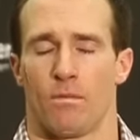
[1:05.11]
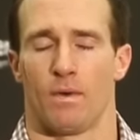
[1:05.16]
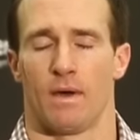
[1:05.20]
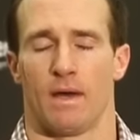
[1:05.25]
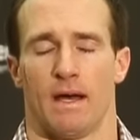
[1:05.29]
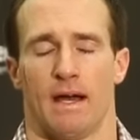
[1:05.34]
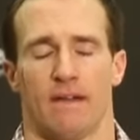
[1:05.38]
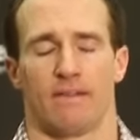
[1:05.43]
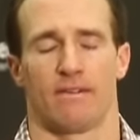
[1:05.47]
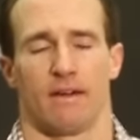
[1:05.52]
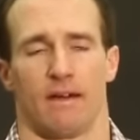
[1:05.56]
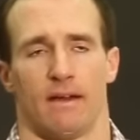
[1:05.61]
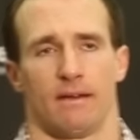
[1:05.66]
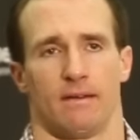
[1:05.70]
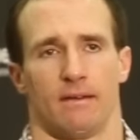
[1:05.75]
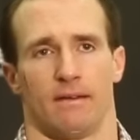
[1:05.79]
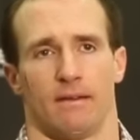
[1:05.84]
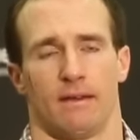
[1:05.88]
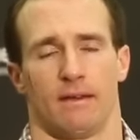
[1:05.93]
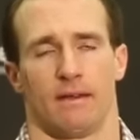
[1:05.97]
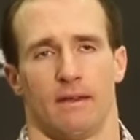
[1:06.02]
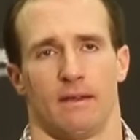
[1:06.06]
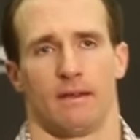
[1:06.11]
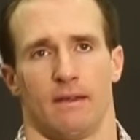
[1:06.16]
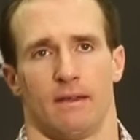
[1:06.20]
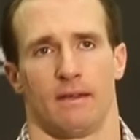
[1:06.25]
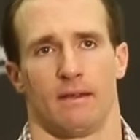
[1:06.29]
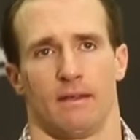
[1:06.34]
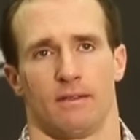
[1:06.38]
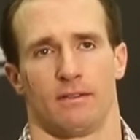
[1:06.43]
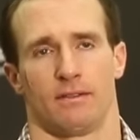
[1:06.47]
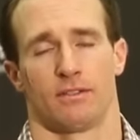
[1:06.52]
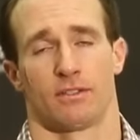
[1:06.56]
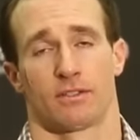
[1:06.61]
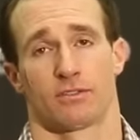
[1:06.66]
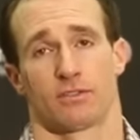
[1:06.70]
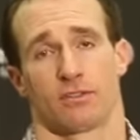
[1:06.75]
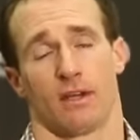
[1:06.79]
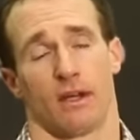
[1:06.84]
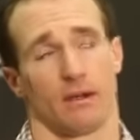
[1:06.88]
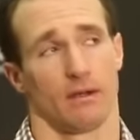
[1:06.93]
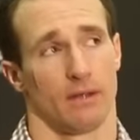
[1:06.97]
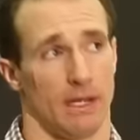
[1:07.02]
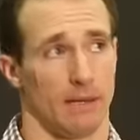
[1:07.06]
Well, I just
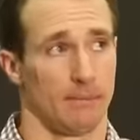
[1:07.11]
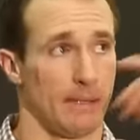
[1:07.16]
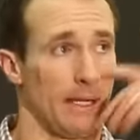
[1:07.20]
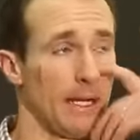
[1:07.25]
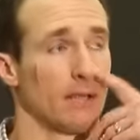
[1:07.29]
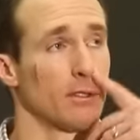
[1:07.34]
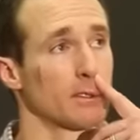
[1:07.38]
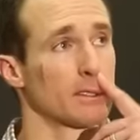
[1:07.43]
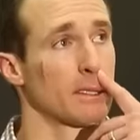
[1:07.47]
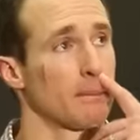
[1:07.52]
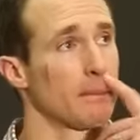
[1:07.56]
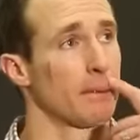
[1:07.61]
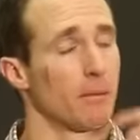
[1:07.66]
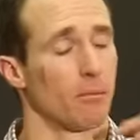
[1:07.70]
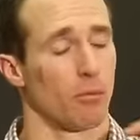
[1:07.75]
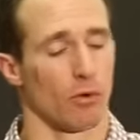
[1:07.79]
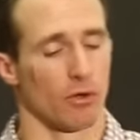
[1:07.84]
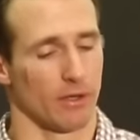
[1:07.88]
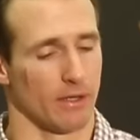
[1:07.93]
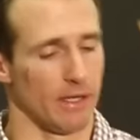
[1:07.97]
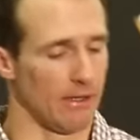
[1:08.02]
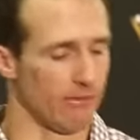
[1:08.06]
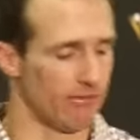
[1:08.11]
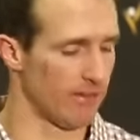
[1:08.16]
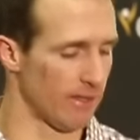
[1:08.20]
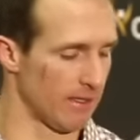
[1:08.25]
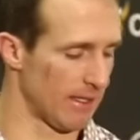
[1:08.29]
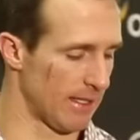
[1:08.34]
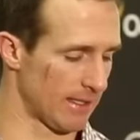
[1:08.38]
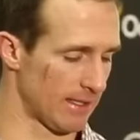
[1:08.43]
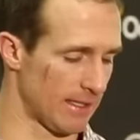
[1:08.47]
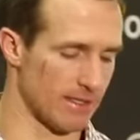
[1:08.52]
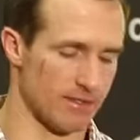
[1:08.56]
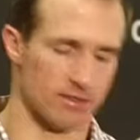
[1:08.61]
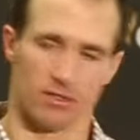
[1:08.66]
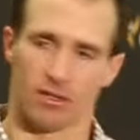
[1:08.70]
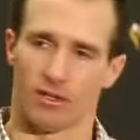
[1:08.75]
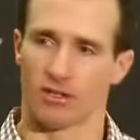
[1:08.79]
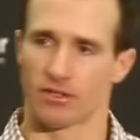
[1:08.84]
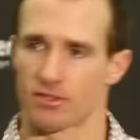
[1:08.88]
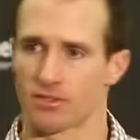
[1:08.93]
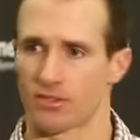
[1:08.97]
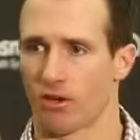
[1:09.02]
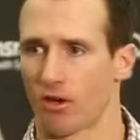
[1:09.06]
I, mean I looked up on the board and I felt like I
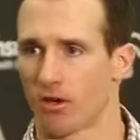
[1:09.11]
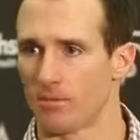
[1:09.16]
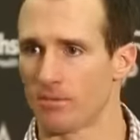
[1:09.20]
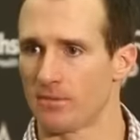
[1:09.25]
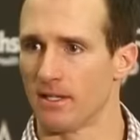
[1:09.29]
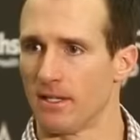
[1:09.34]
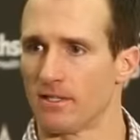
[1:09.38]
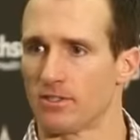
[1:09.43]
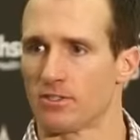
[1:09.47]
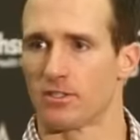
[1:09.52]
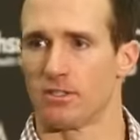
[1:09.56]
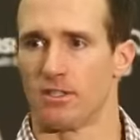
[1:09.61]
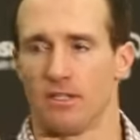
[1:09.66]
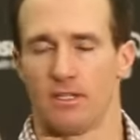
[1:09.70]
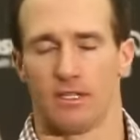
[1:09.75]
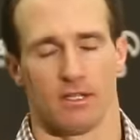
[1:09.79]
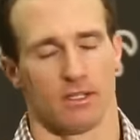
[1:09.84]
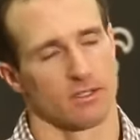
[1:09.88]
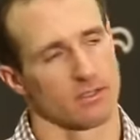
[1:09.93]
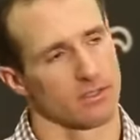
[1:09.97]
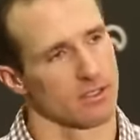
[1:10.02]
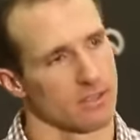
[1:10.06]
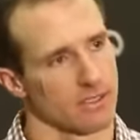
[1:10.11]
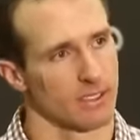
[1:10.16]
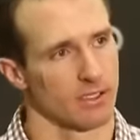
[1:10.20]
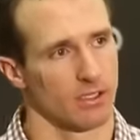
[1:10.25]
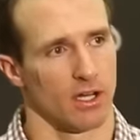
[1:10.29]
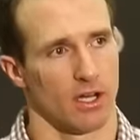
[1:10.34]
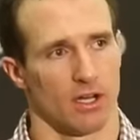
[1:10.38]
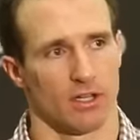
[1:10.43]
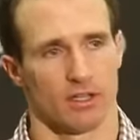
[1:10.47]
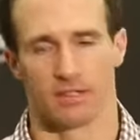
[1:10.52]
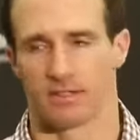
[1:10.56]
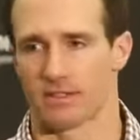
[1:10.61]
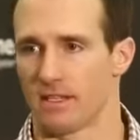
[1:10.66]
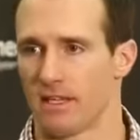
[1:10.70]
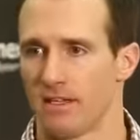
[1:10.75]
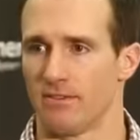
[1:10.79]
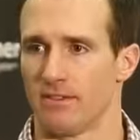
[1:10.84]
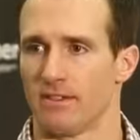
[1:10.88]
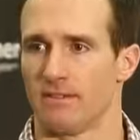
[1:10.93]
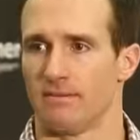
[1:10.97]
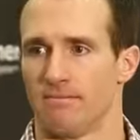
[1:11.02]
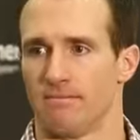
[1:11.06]
saw his arm touch, so I was like, no, nah, let's
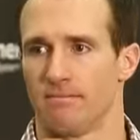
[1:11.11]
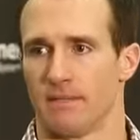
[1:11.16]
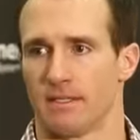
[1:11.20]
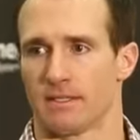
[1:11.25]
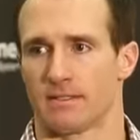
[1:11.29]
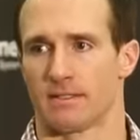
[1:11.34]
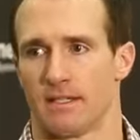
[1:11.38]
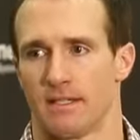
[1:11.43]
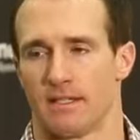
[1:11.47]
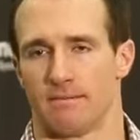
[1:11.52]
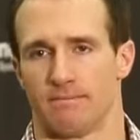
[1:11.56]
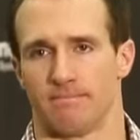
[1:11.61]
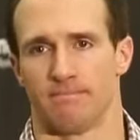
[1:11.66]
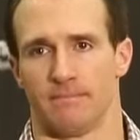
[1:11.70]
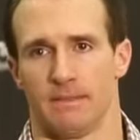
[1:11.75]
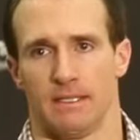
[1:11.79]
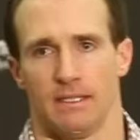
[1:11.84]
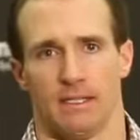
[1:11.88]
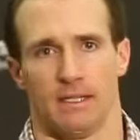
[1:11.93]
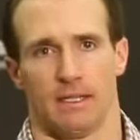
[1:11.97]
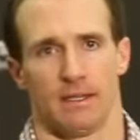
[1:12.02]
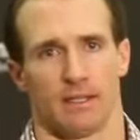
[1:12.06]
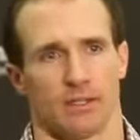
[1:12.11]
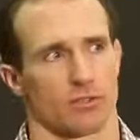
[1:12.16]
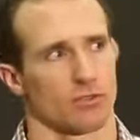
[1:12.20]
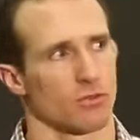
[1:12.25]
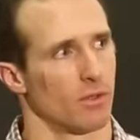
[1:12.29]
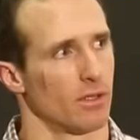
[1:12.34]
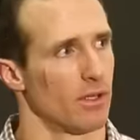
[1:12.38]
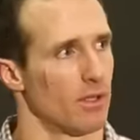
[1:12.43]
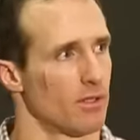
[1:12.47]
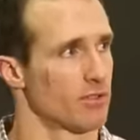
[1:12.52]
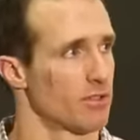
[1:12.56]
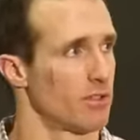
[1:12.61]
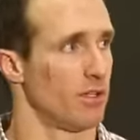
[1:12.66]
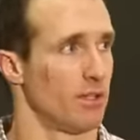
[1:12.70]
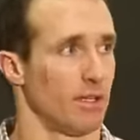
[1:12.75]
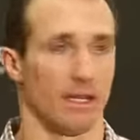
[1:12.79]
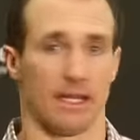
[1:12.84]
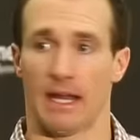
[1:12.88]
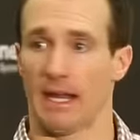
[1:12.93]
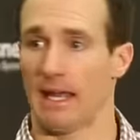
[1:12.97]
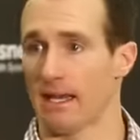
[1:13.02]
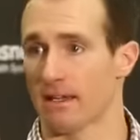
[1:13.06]
save it. But um, I think it's one of those you know
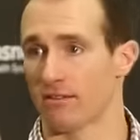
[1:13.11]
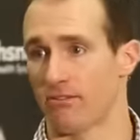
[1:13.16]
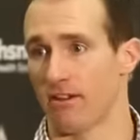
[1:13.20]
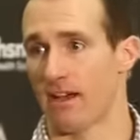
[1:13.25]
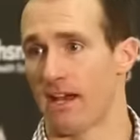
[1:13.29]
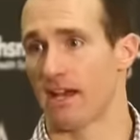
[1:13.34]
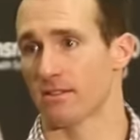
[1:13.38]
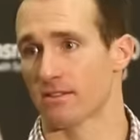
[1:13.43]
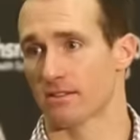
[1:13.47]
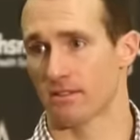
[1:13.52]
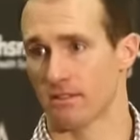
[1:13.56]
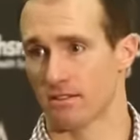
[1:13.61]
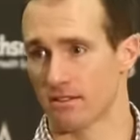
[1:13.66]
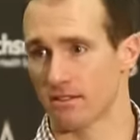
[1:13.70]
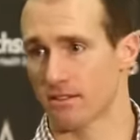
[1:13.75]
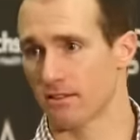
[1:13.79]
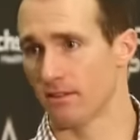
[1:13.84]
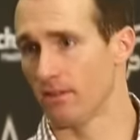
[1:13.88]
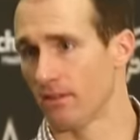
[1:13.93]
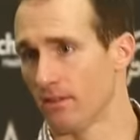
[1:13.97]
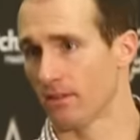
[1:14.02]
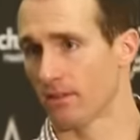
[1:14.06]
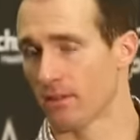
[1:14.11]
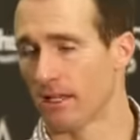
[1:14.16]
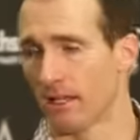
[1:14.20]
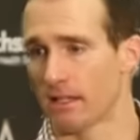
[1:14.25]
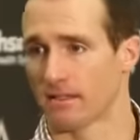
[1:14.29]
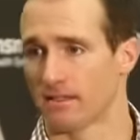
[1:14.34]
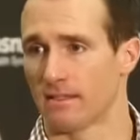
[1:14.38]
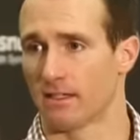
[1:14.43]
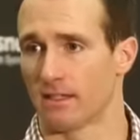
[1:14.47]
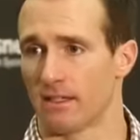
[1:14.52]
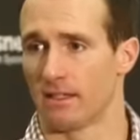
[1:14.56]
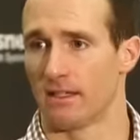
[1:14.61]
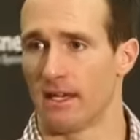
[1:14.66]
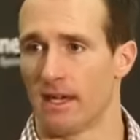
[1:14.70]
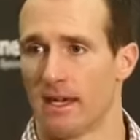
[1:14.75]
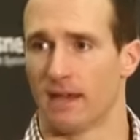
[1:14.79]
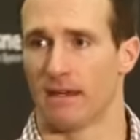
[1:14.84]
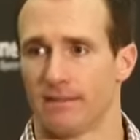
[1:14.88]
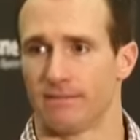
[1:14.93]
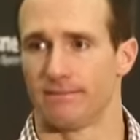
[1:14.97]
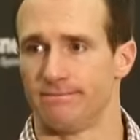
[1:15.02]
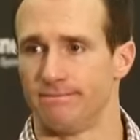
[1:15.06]
you got to act fast because you know the clock's ticking
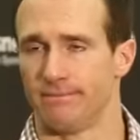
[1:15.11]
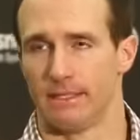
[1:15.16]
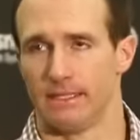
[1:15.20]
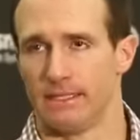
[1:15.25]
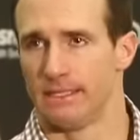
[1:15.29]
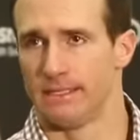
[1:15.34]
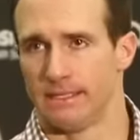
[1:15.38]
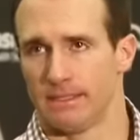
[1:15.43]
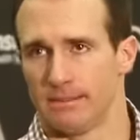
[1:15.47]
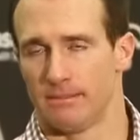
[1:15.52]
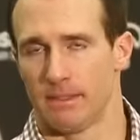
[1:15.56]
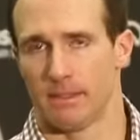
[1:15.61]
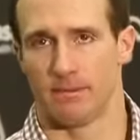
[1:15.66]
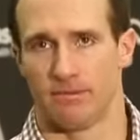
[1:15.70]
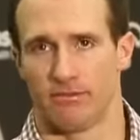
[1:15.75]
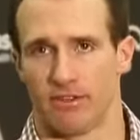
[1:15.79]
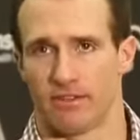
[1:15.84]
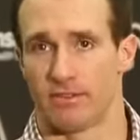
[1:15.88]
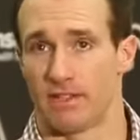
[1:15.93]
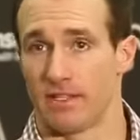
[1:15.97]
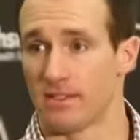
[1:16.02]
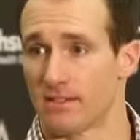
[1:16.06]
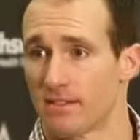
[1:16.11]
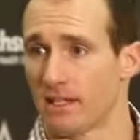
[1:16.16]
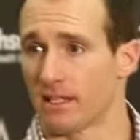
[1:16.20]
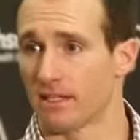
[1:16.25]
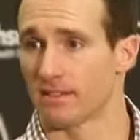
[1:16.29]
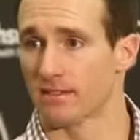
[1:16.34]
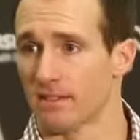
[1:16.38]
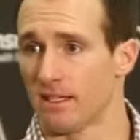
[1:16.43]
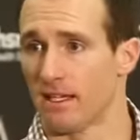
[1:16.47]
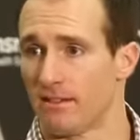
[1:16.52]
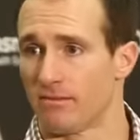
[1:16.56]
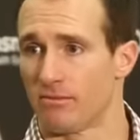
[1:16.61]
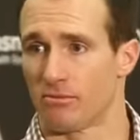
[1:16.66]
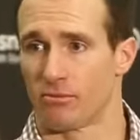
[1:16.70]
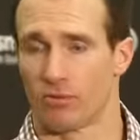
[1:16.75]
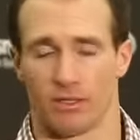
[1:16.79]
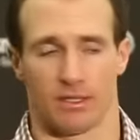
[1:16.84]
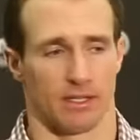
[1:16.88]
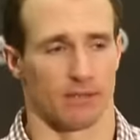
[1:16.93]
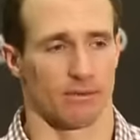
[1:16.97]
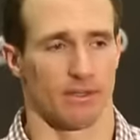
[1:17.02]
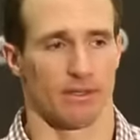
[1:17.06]
down, maybe 15 seconds left
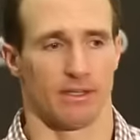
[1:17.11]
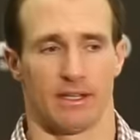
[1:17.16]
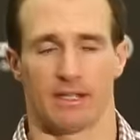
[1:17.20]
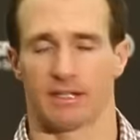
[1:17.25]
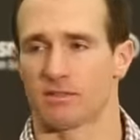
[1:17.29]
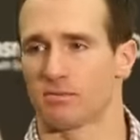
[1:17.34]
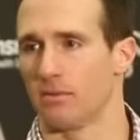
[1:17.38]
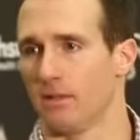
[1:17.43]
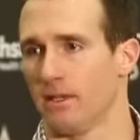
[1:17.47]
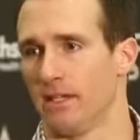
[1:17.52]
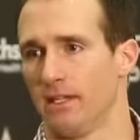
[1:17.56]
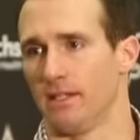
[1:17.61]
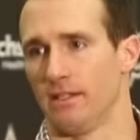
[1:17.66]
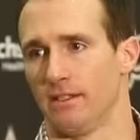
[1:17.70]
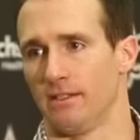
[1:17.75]
before you got to run the next play.